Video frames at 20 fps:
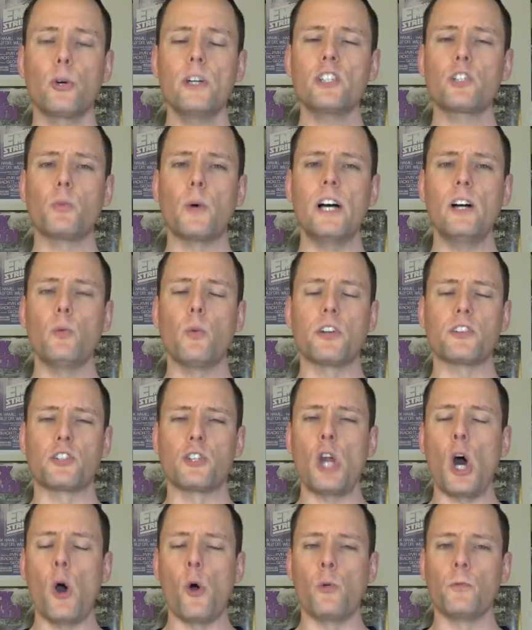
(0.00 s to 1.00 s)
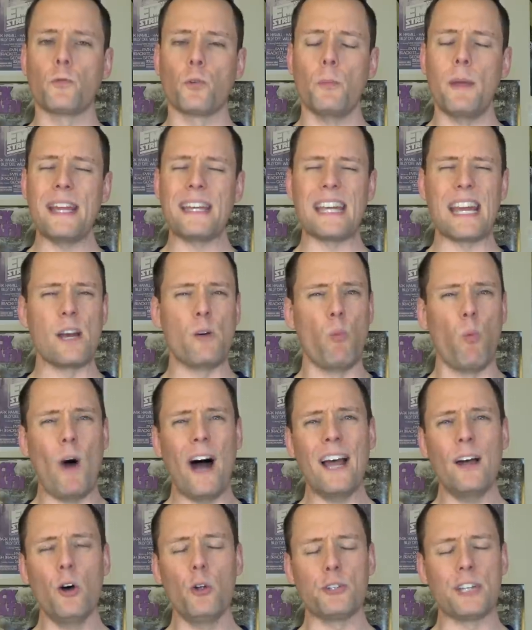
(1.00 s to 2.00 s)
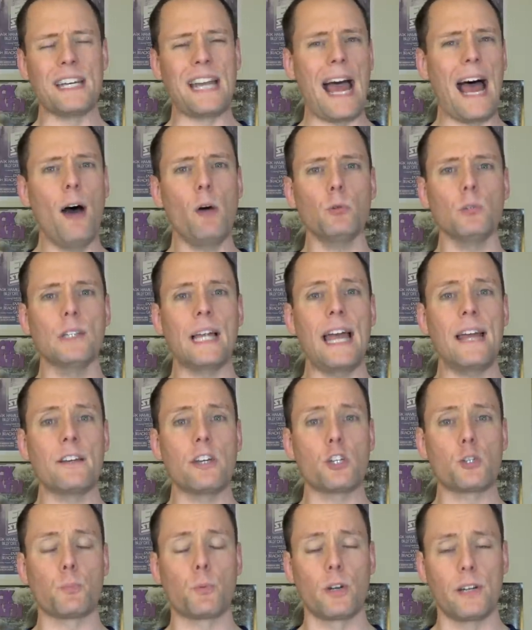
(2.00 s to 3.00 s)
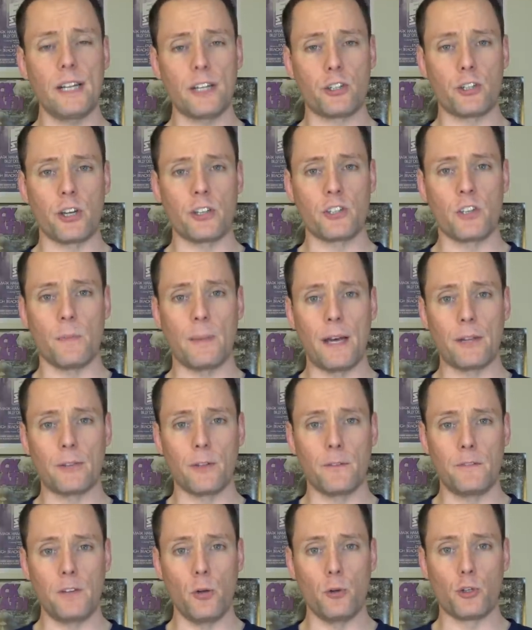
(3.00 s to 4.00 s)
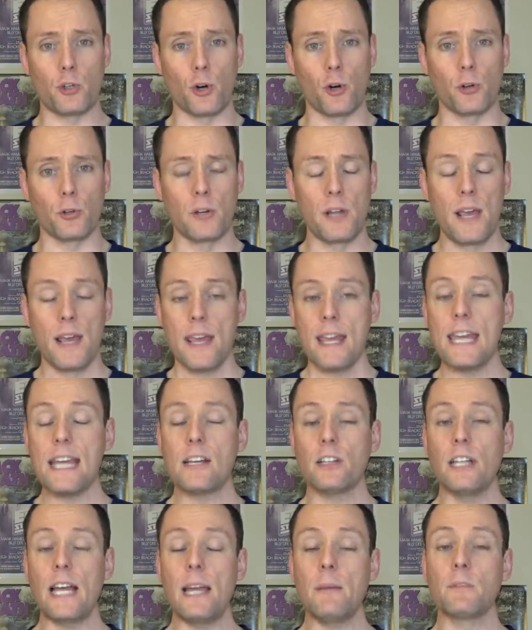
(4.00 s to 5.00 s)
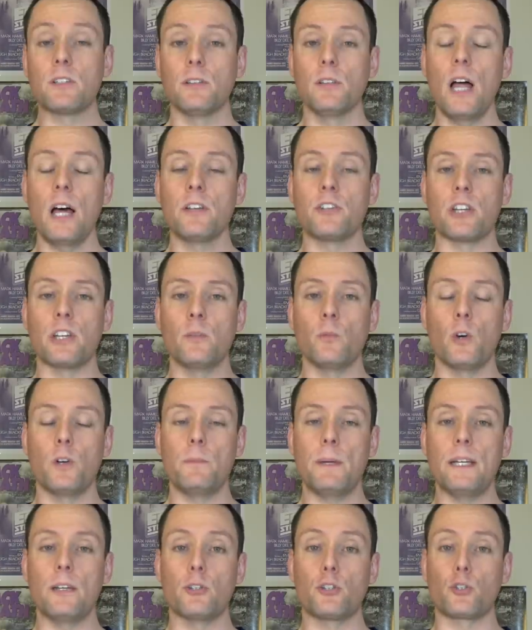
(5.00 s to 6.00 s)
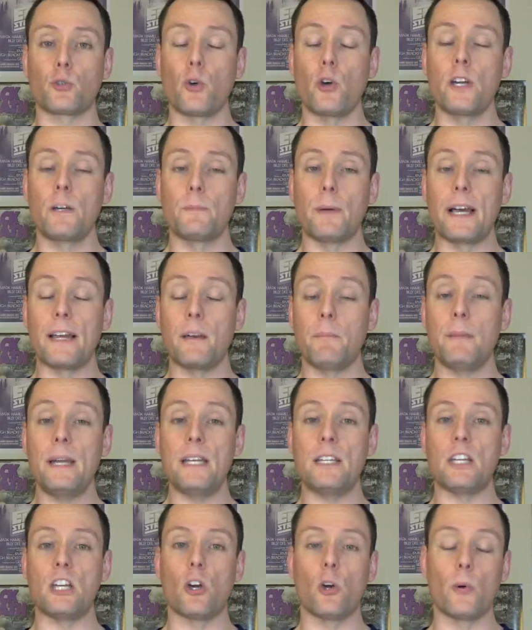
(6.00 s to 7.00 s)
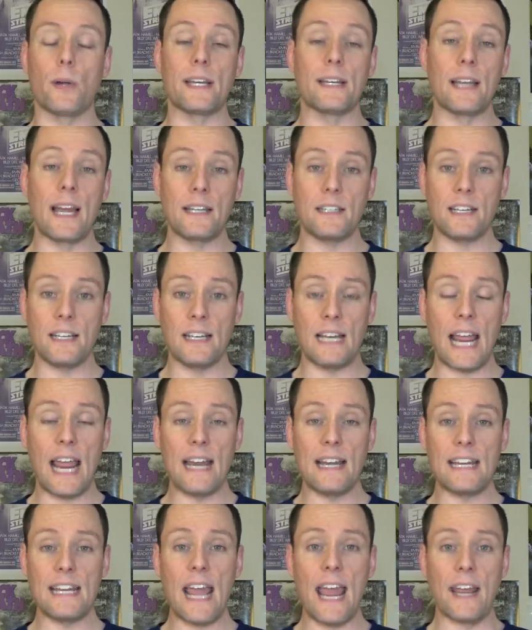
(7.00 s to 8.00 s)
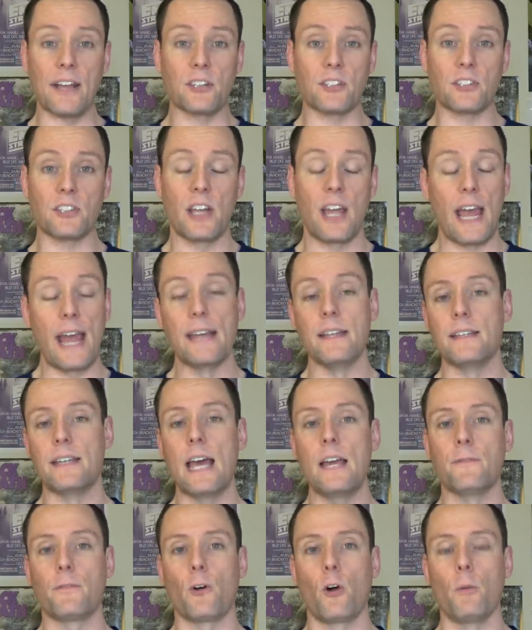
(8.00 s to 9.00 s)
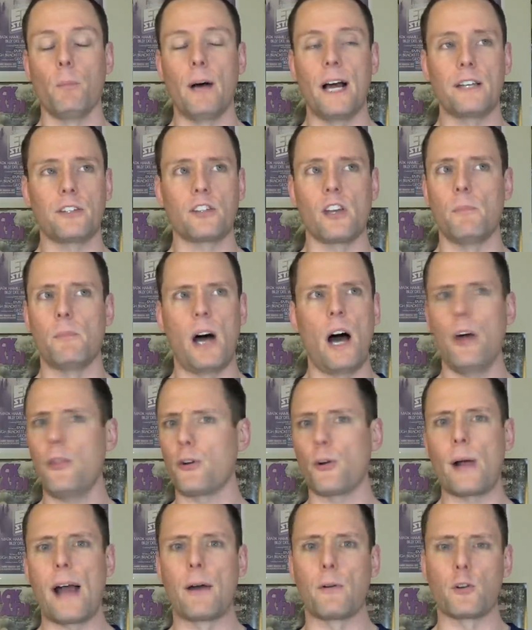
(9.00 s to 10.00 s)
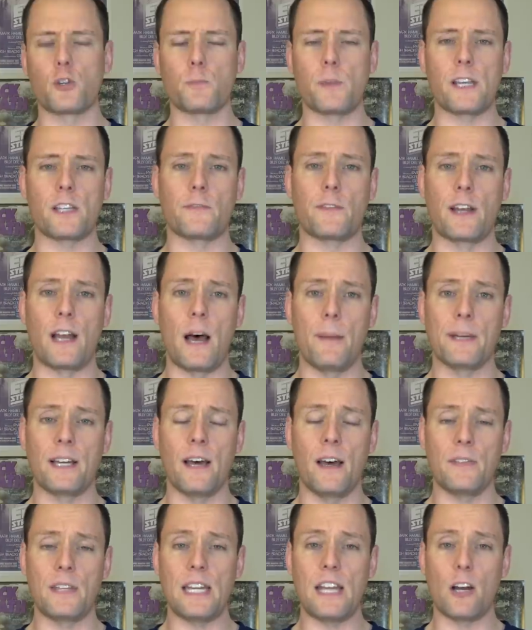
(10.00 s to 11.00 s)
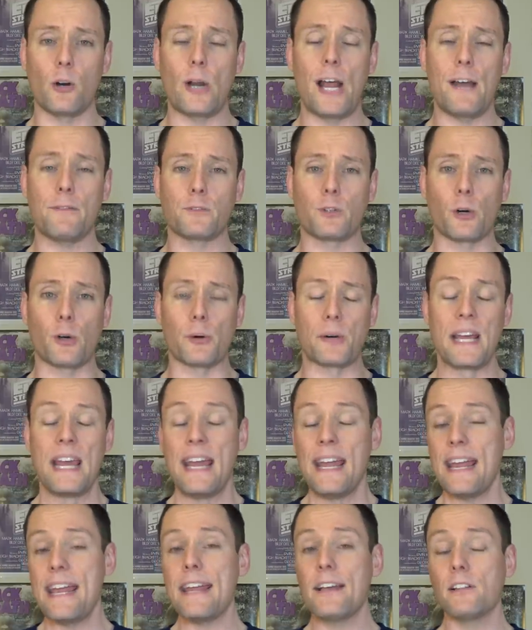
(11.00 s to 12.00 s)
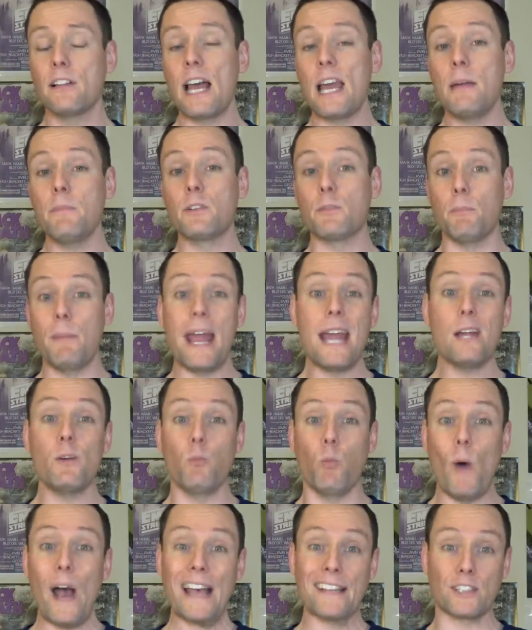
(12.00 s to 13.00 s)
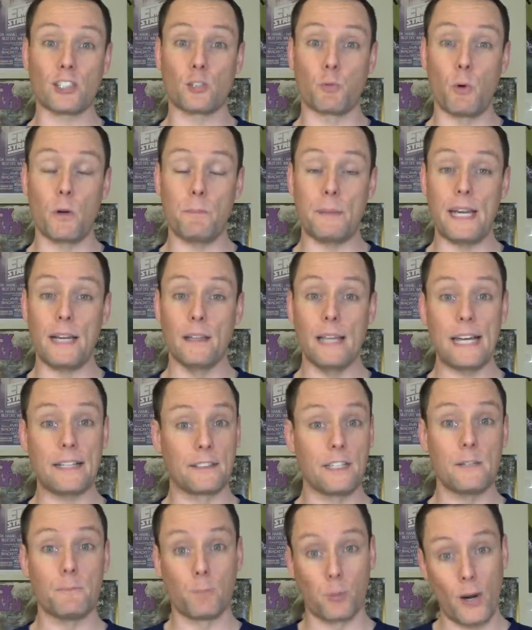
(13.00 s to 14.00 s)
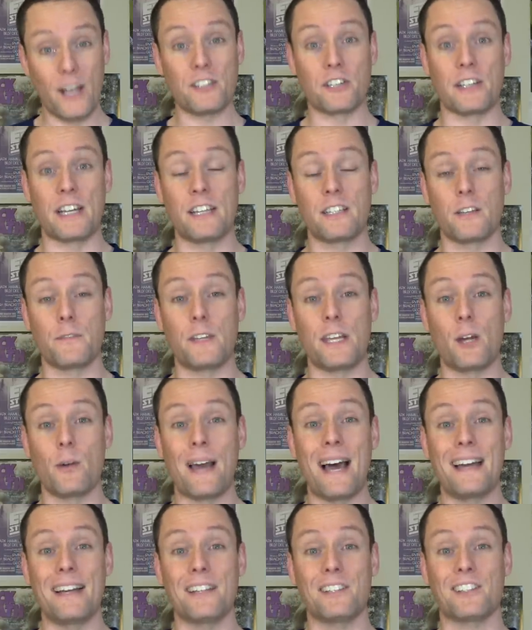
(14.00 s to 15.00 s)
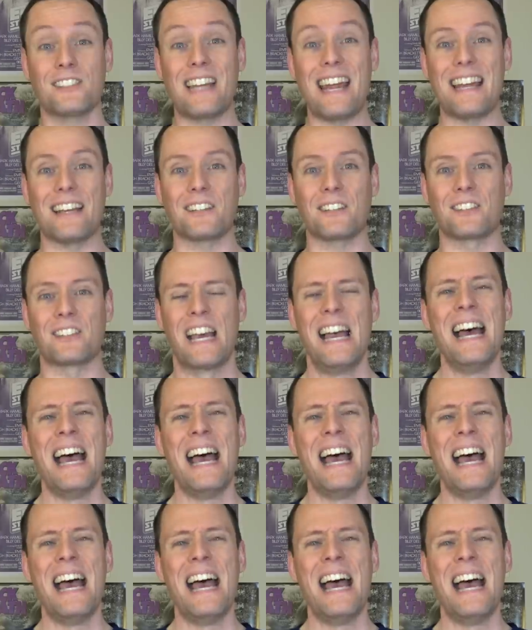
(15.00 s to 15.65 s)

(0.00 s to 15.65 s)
Criswell was known for making wild and outlandish predictions about the future. He claimed London would be destroyed by a meteor in 1988, and Denver by some other outer space phenomenon the year after. He claimed Mae West would be elected president of the United States,